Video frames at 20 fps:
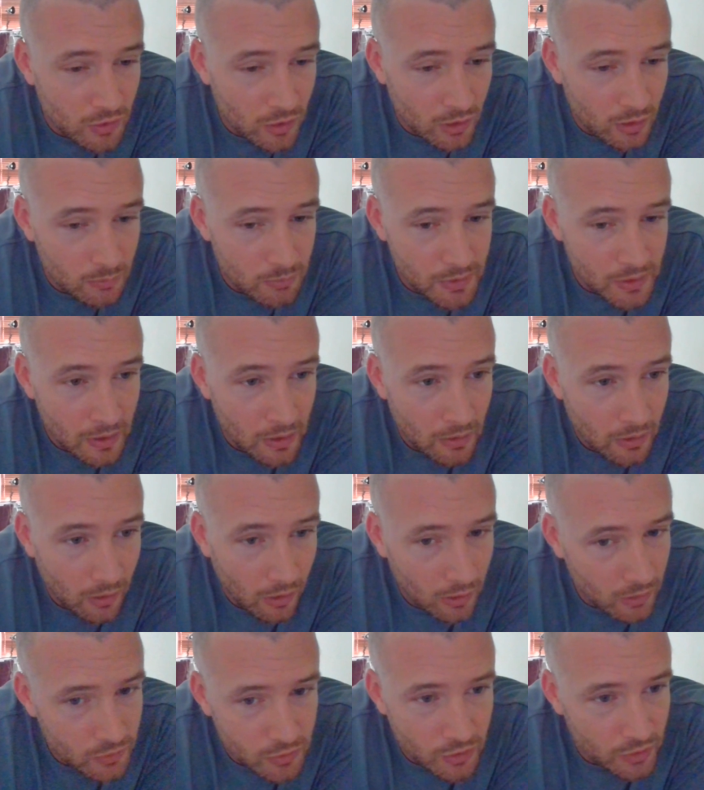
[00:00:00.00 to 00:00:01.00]
jobs,
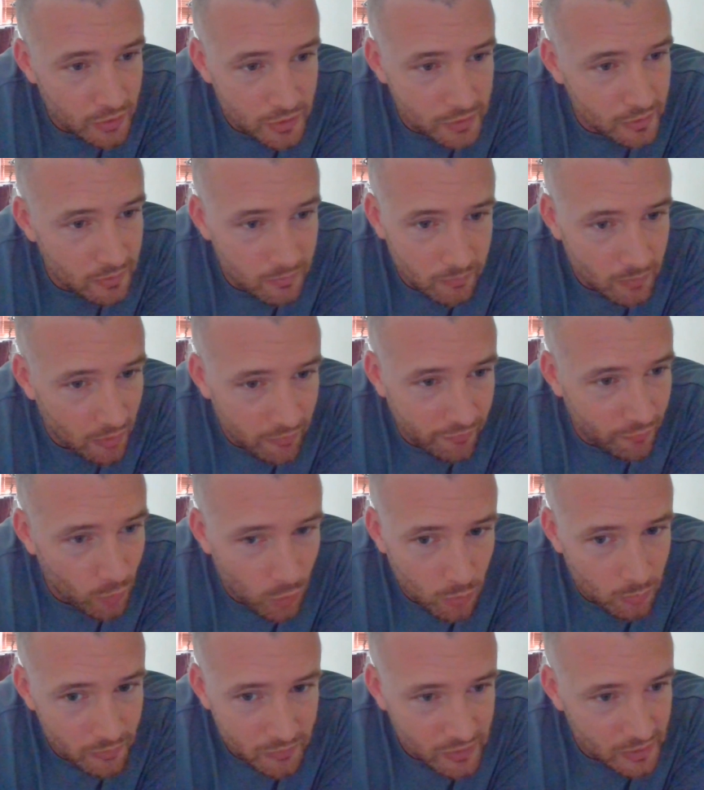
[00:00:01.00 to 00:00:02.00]
are just a
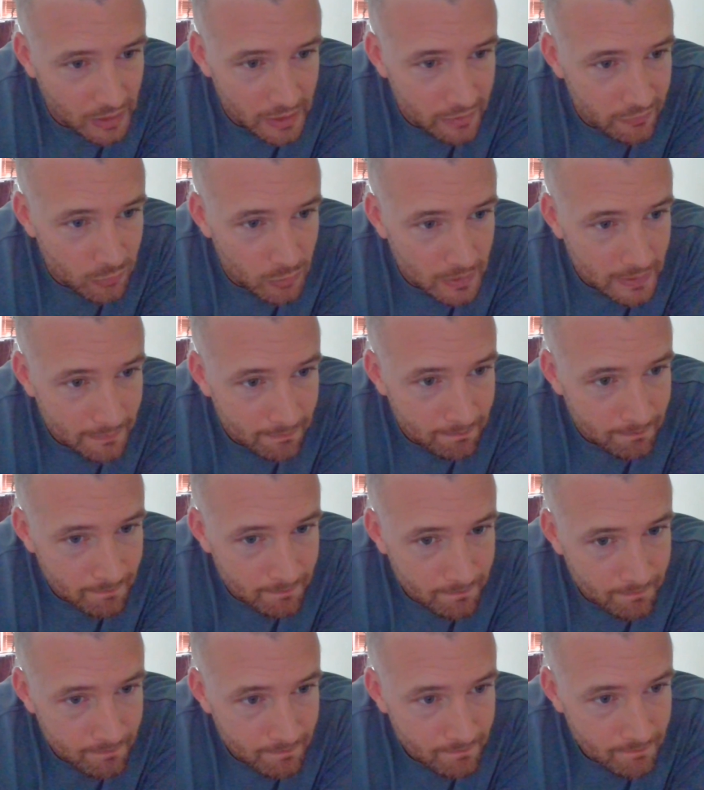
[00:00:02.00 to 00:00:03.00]
form of slavery.
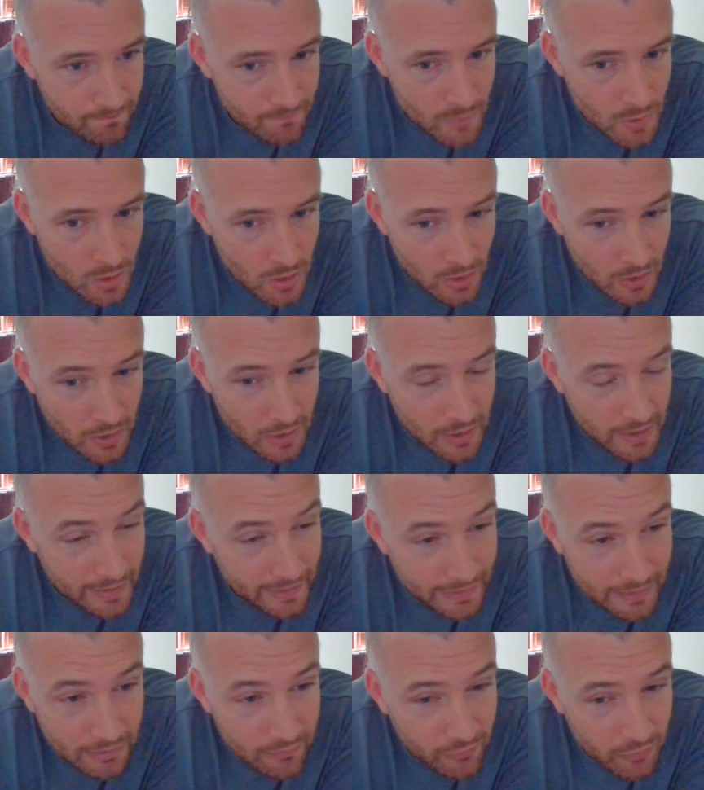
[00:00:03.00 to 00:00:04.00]

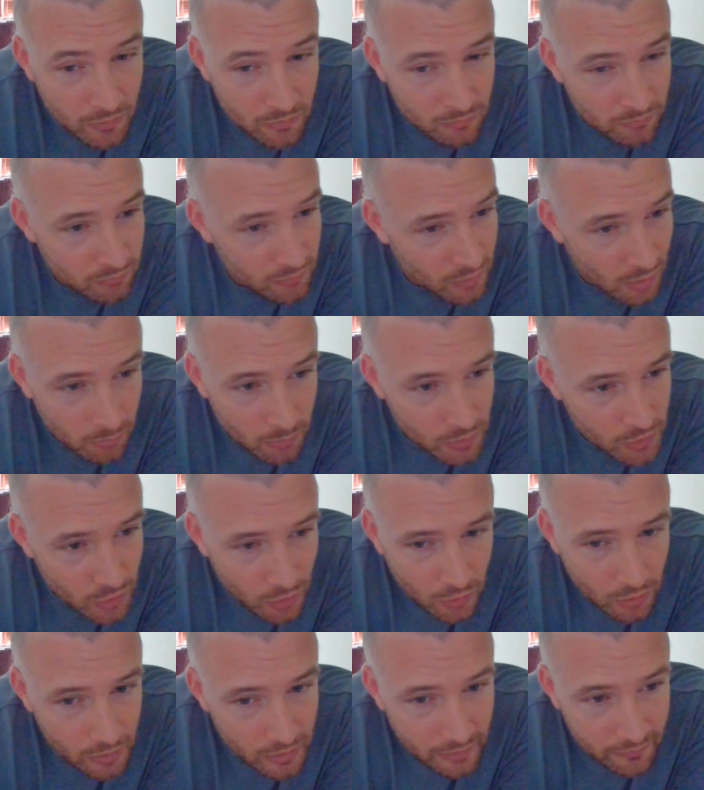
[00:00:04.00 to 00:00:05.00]
Even the
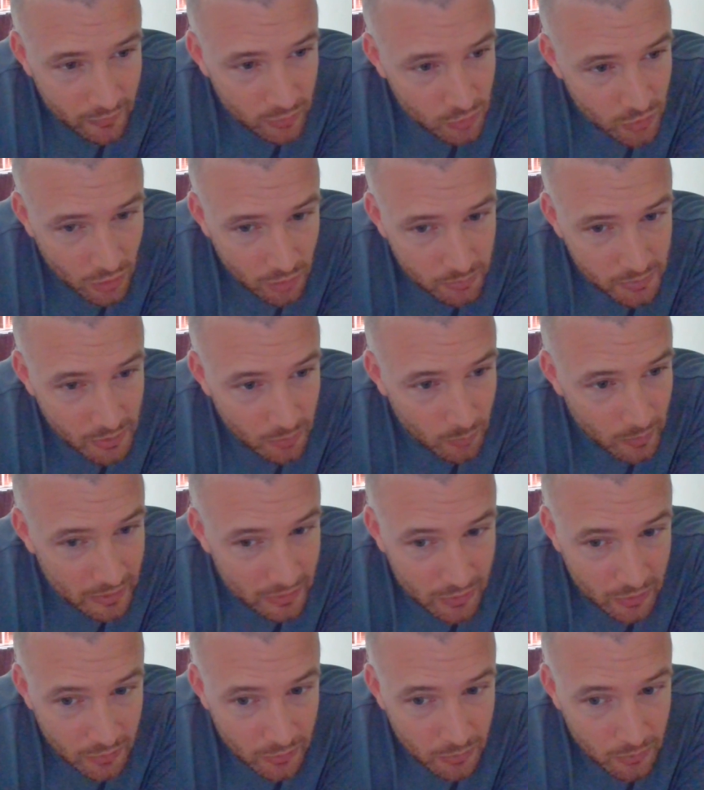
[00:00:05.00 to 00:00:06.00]
majority of the jobs that we
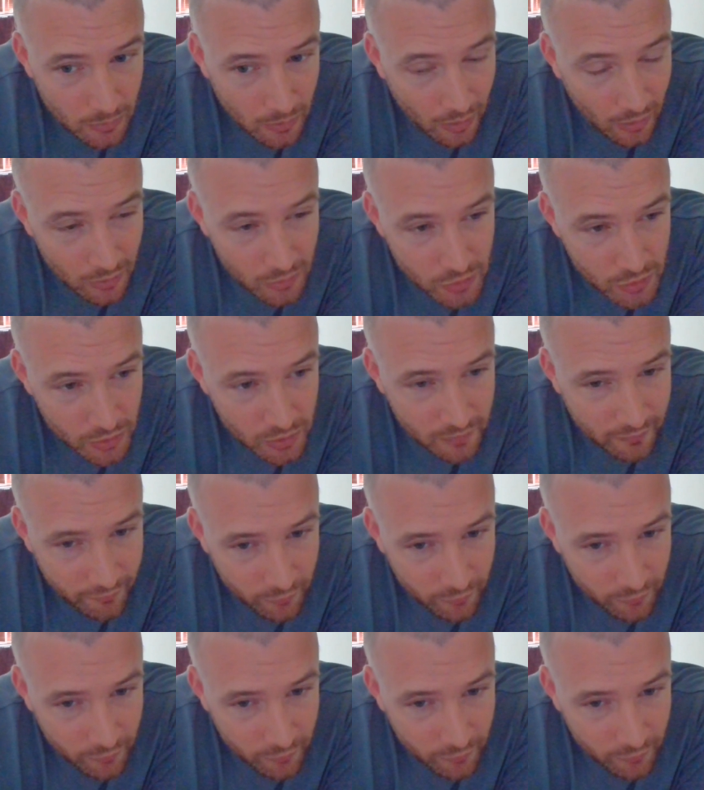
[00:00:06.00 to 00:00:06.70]
do are just